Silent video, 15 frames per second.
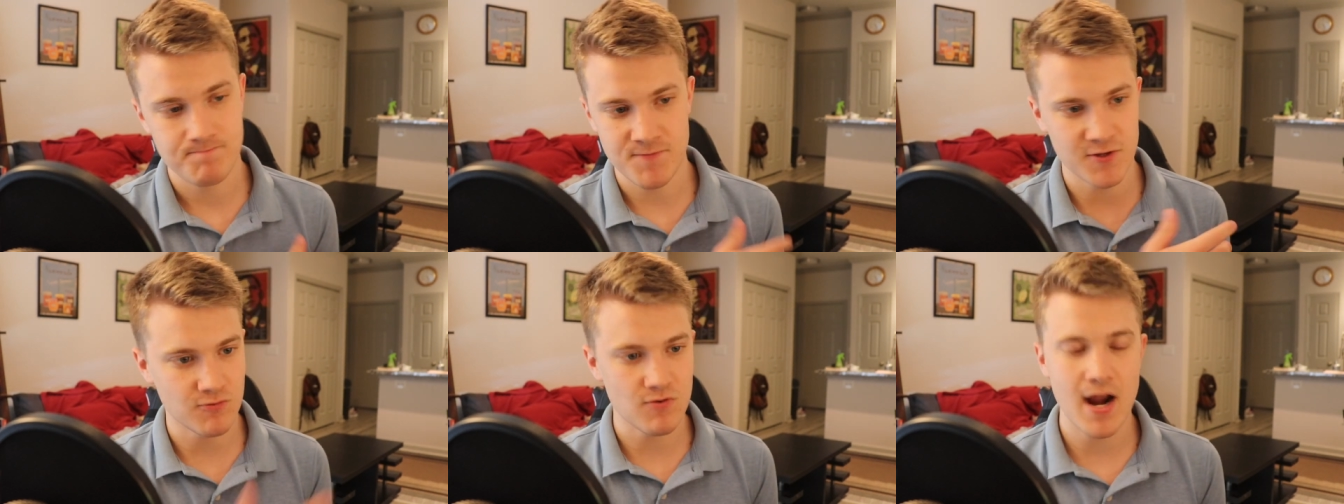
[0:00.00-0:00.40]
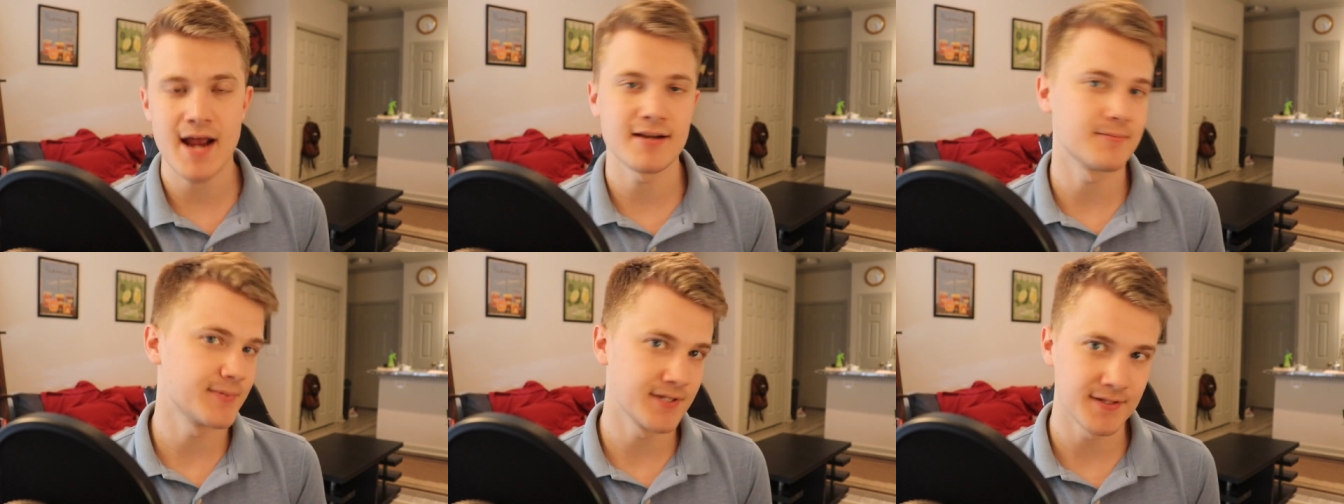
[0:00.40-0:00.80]
the
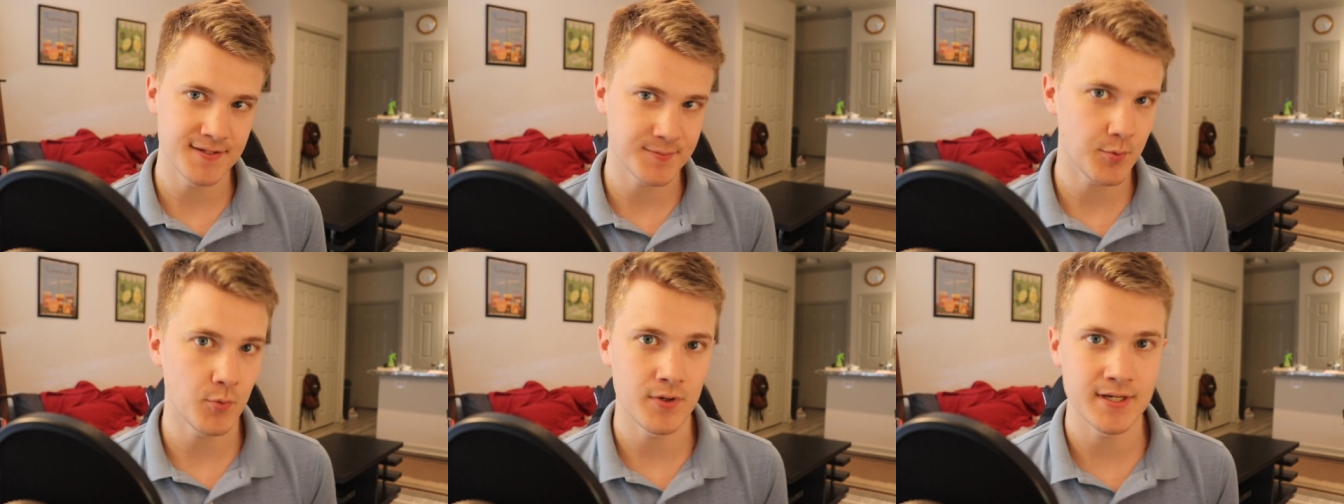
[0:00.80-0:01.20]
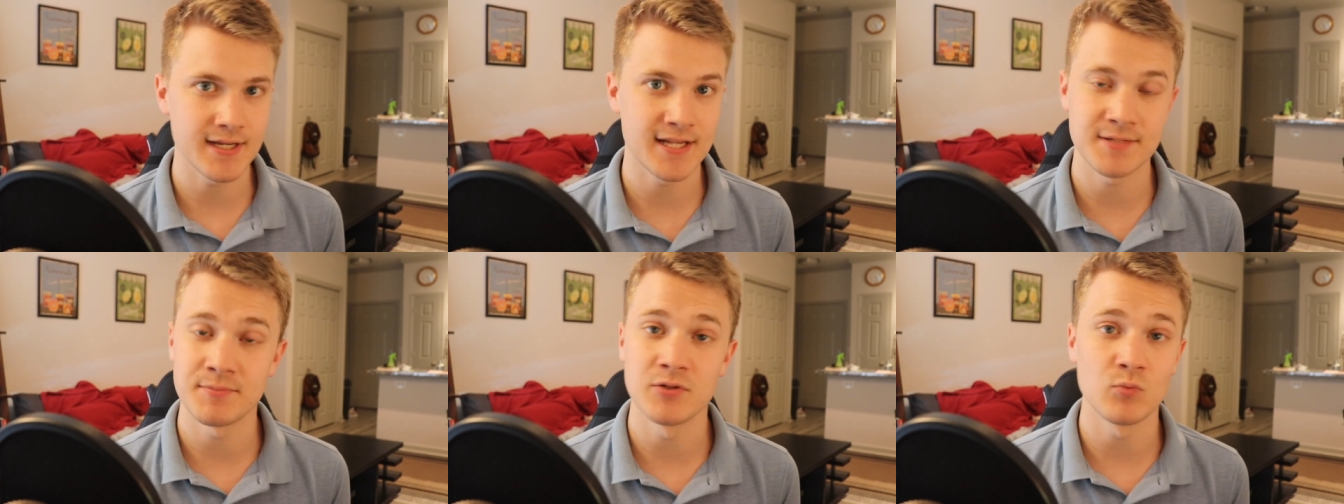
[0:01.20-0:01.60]
ride up into this point
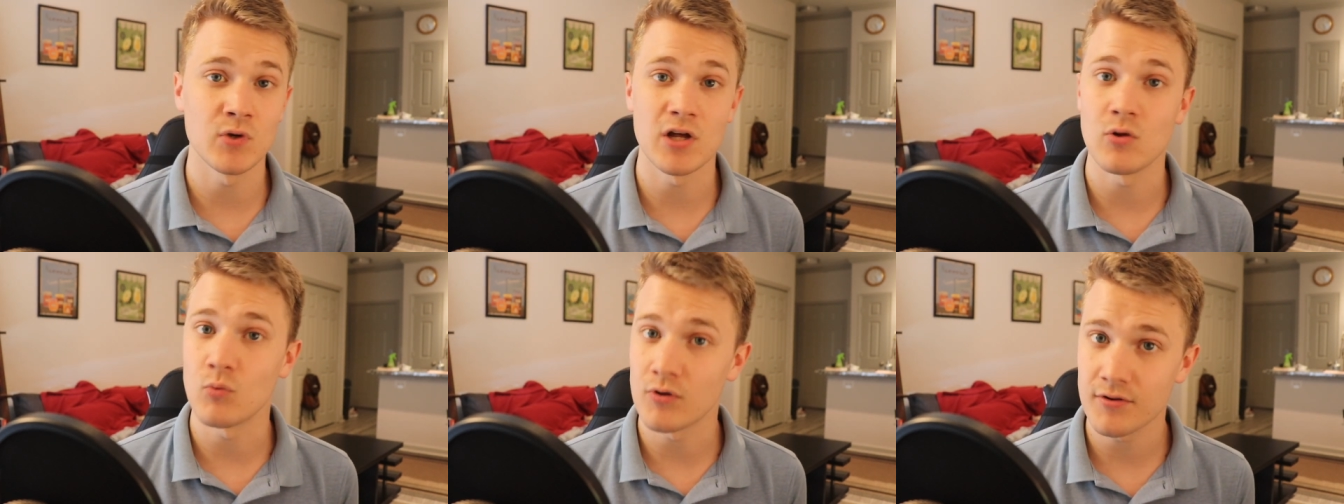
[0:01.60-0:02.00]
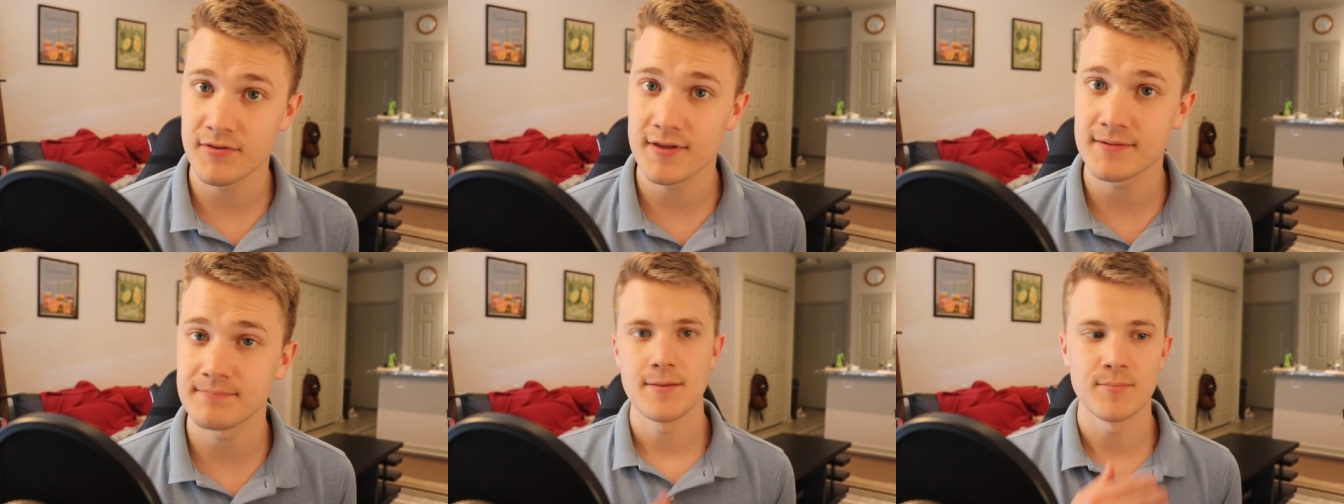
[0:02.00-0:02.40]
has been well worth
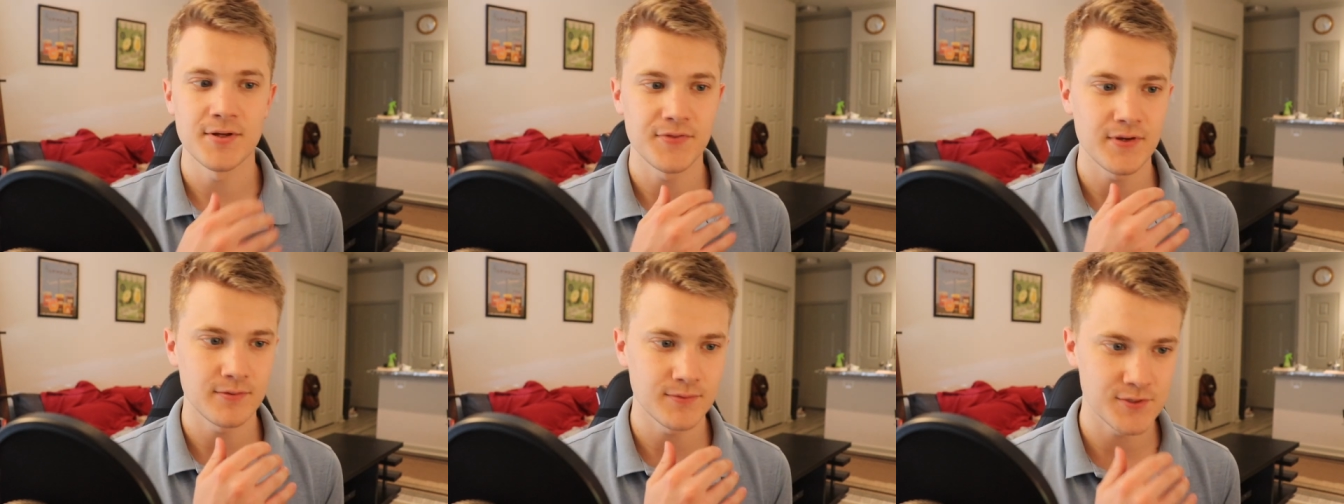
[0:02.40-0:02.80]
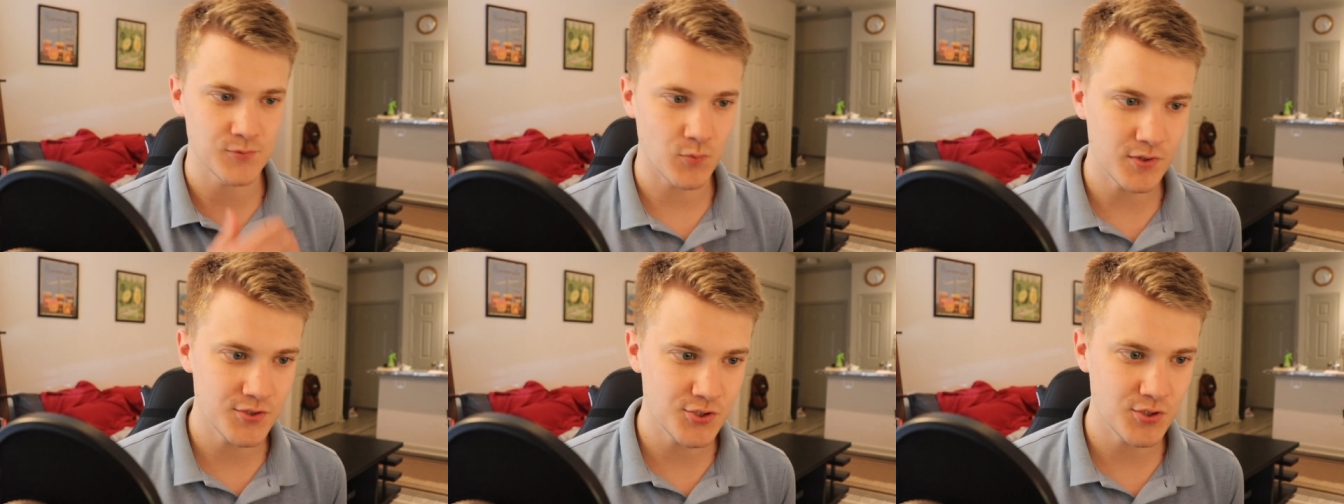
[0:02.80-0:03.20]
it. But there was
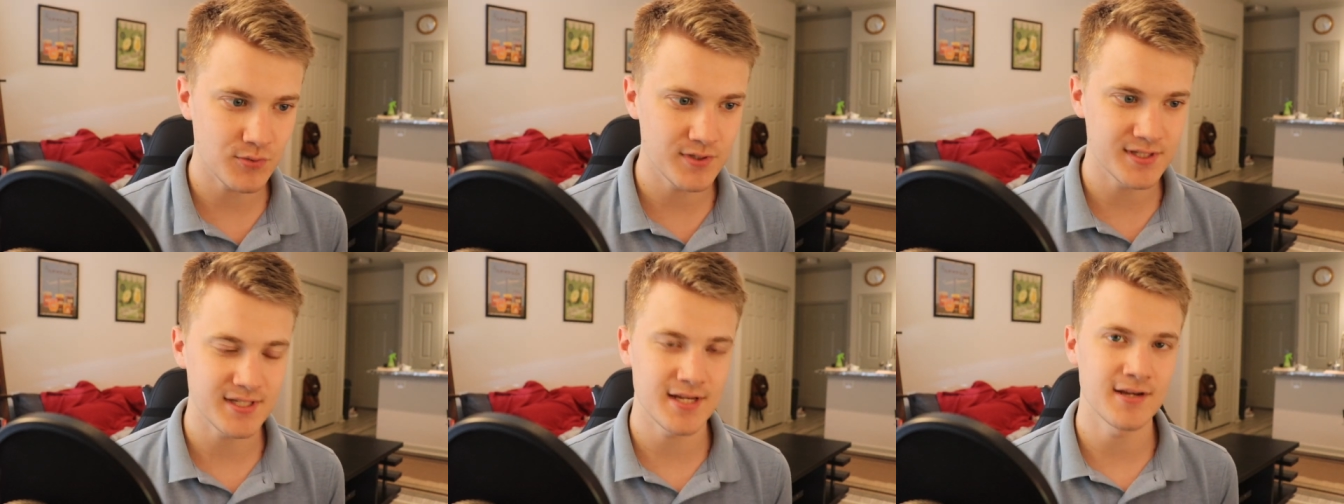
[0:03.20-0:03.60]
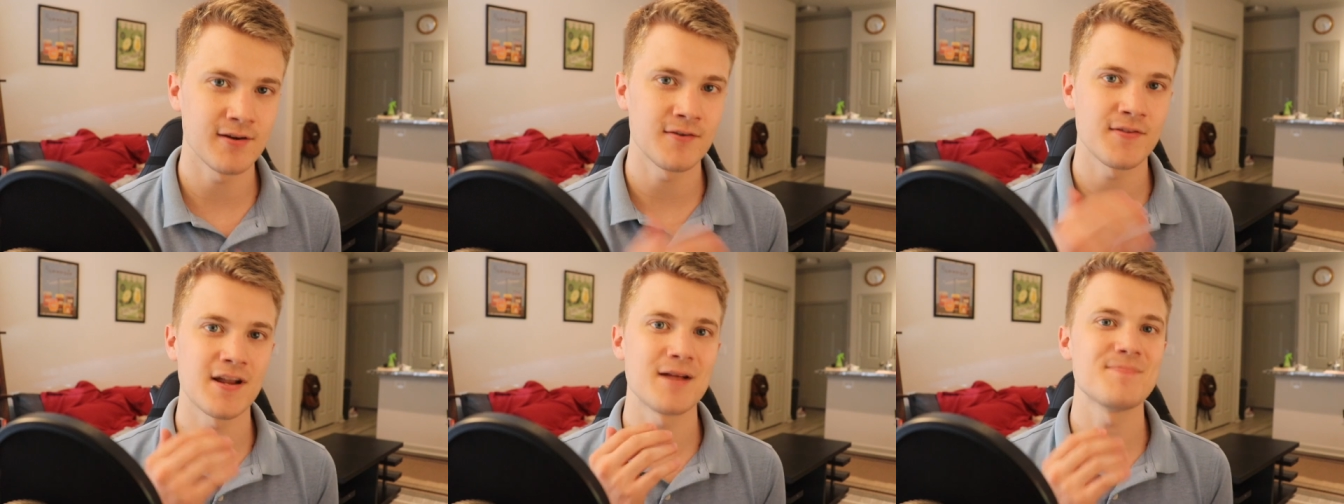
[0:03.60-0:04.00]
one choice
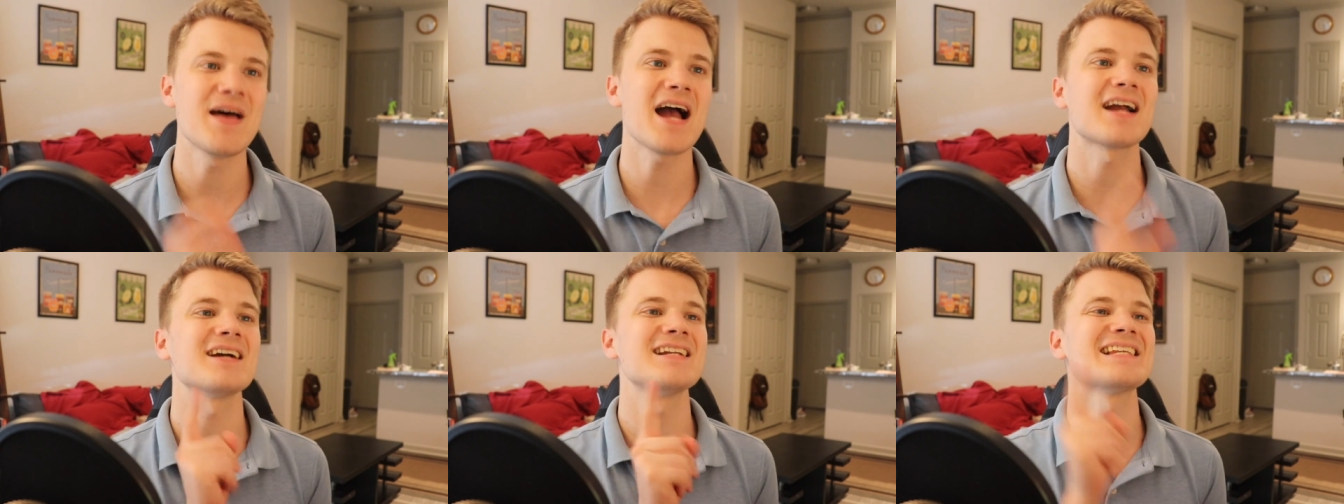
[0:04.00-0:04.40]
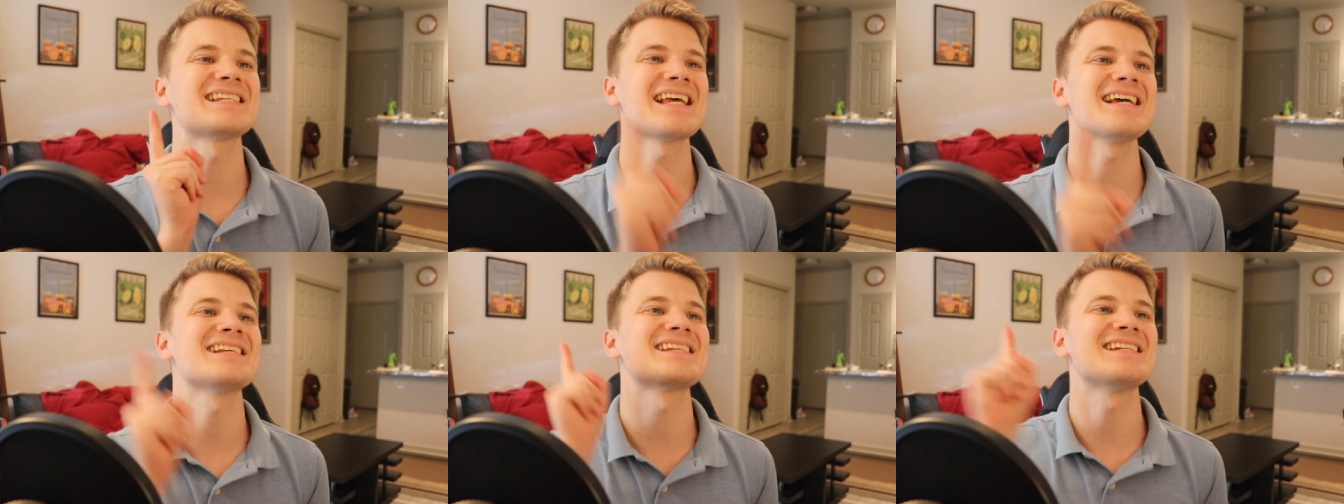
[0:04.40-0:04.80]
here that I'm not gonna
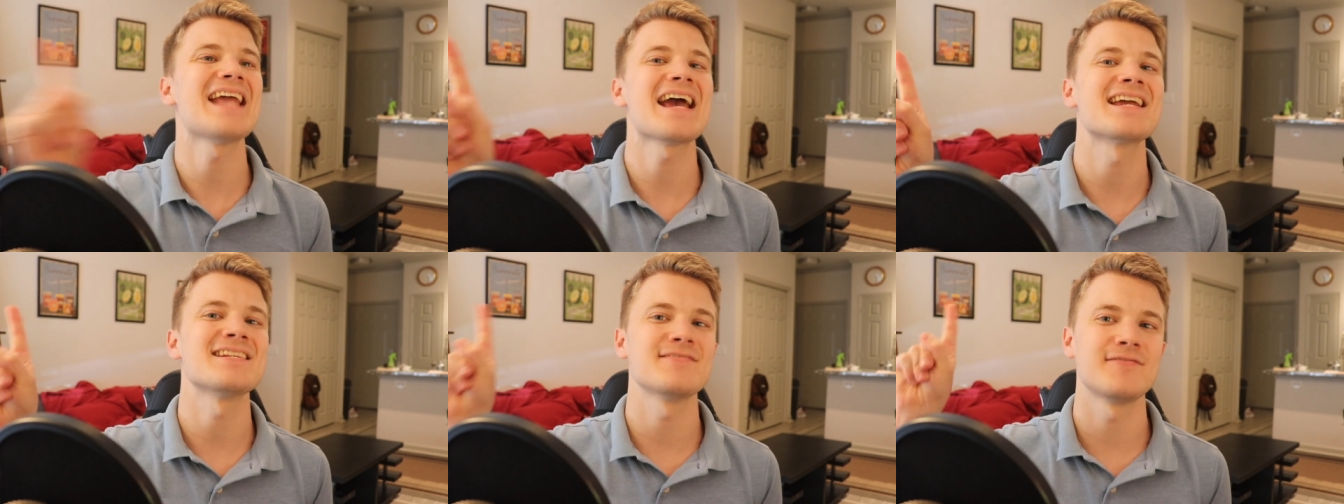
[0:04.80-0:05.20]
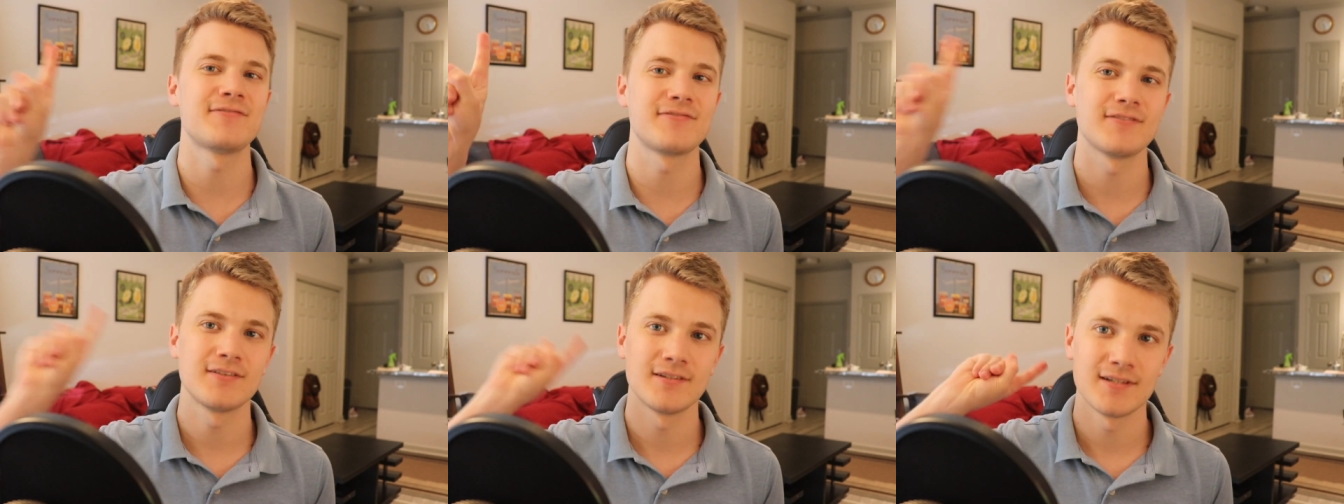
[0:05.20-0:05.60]
say is a
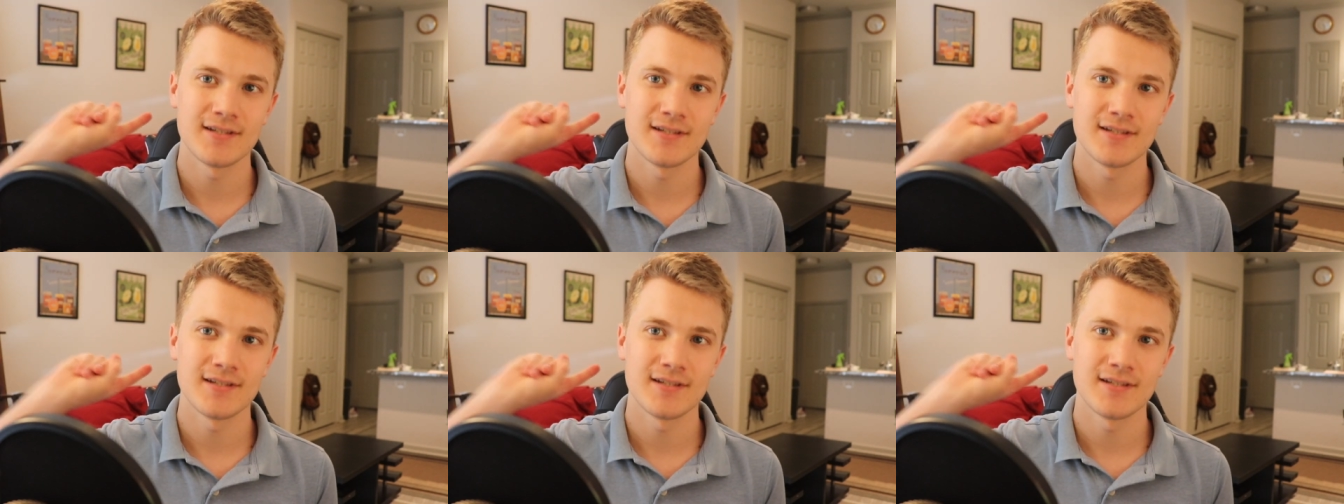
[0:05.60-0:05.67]
negative